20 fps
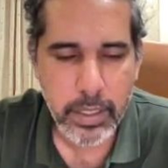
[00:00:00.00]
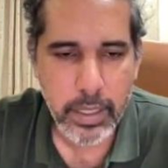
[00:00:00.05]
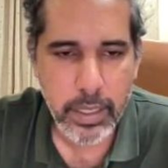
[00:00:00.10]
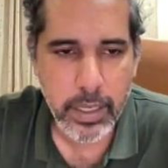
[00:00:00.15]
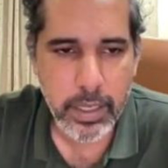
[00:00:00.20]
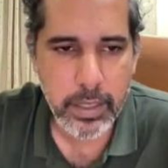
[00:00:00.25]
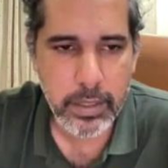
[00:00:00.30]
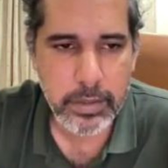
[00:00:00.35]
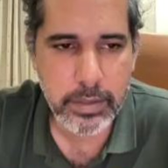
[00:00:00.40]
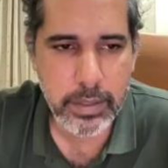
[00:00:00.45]

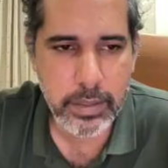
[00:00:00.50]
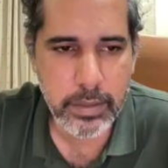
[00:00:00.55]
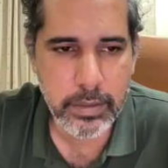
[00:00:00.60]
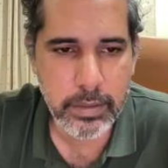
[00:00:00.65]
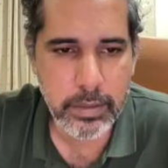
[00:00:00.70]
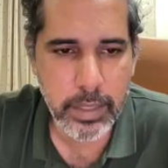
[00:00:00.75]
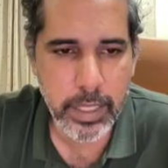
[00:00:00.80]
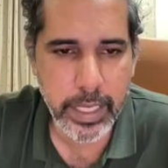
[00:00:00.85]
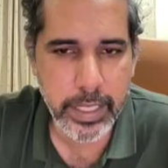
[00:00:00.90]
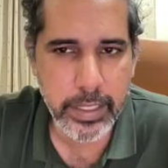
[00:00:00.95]
the
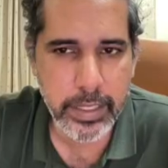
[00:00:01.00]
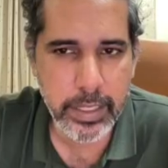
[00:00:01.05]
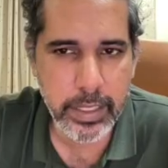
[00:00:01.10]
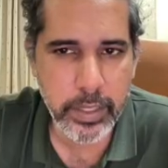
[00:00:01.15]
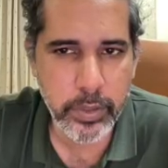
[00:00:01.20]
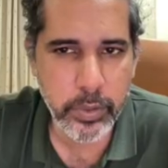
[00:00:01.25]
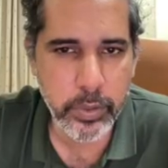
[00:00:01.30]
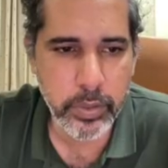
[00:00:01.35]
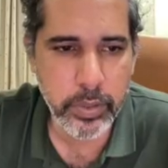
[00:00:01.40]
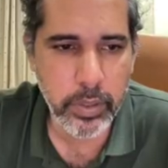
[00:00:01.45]

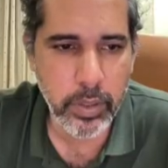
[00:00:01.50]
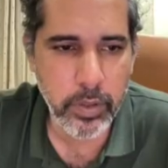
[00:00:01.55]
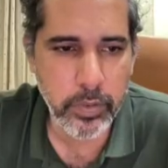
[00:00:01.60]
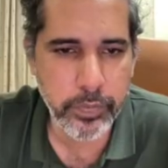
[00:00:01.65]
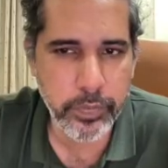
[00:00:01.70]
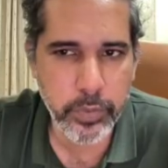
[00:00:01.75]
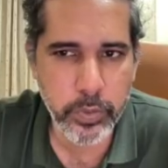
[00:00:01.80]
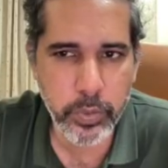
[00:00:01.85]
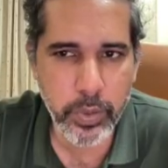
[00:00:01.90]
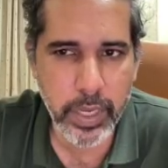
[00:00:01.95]
likelihood of
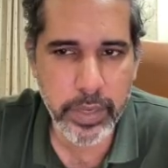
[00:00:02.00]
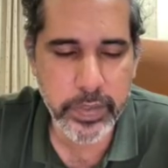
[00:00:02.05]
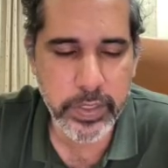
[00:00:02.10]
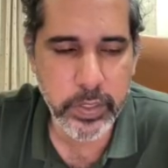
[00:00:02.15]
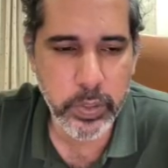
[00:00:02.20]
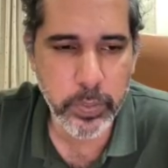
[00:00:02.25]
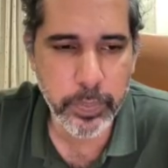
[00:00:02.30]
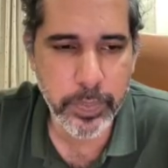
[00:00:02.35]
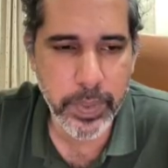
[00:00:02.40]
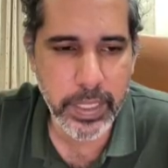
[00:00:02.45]
you
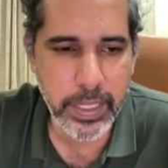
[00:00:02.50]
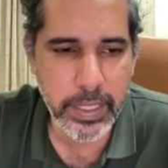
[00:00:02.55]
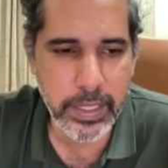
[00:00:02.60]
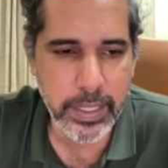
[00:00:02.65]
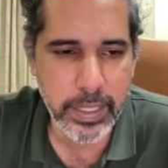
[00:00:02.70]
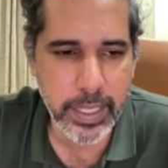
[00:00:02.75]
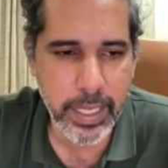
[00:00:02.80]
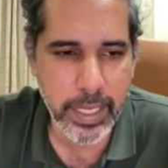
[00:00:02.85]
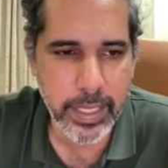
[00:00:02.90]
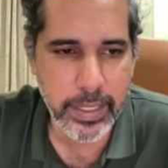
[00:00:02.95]
having to pity
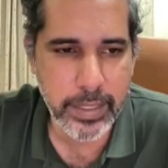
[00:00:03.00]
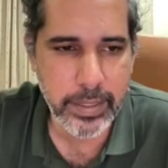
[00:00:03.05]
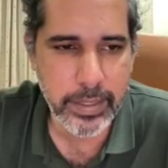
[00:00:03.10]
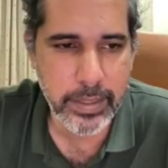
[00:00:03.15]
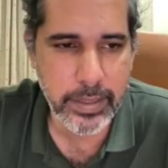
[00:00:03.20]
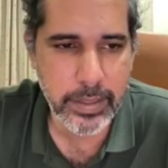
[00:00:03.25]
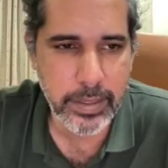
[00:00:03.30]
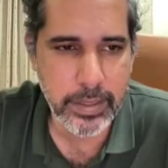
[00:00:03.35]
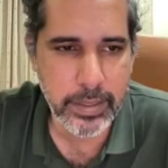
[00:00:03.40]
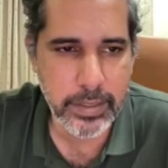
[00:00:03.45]
the
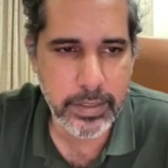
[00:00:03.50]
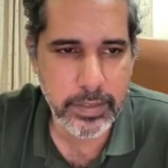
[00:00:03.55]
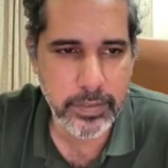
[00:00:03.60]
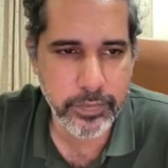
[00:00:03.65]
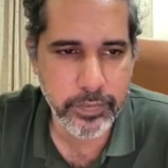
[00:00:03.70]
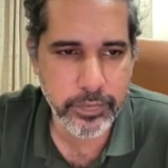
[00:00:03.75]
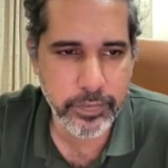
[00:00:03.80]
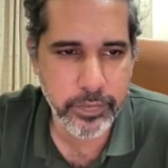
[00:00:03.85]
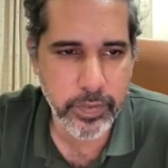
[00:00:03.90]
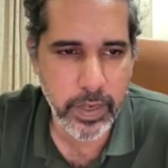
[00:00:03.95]
character is
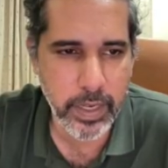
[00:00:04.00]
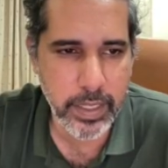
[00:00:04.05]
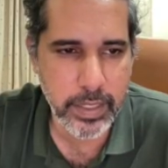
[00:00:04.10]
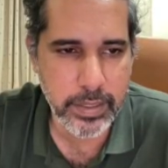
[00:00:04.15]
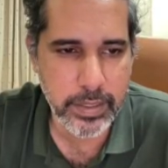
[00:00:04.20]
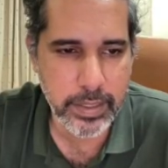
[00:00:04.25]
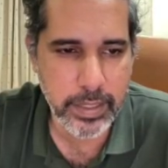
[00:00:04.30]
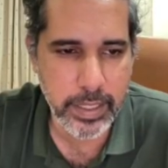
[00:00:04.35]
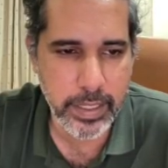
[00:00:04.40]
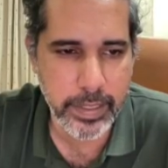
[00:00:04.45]
far
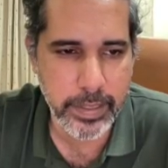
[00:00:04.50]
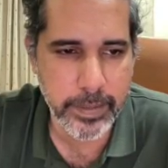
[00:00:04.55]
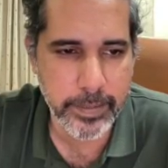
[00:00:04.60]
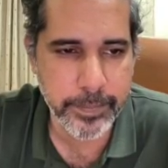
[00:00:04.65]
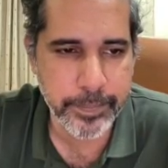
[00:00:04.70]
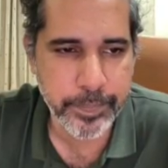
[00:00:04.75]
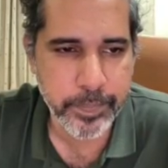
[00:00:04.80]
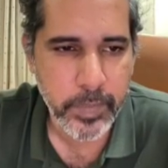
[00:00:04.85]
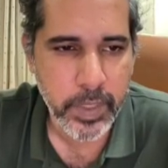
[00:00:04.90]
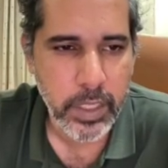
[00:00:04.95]
greater.
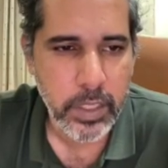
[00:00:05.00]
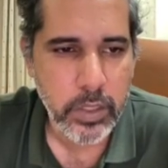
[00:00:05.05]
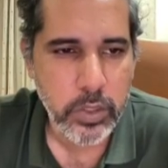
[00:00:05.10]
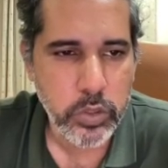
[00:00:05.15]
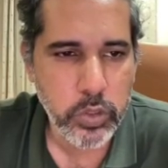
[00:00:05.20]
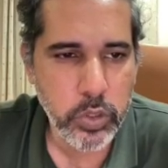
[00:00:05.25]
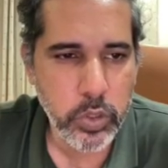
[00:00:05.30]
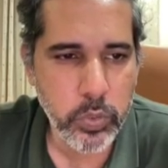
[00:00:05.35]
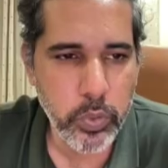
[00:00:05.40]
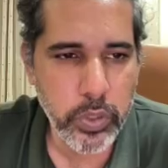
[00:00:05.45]

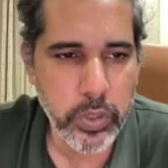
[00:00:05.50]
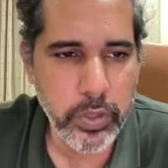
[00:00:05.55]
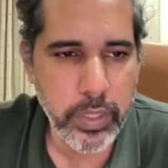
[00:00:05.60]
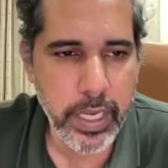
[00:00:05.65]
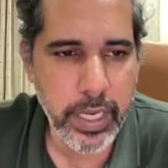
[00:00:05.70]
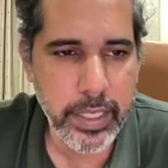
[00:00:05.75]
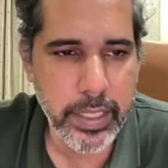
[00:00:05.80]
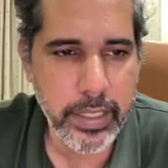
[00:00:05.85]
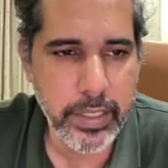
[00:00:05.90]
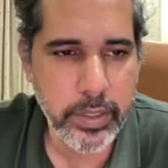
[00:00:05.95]
So you want to
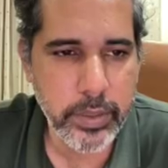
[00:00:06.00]
get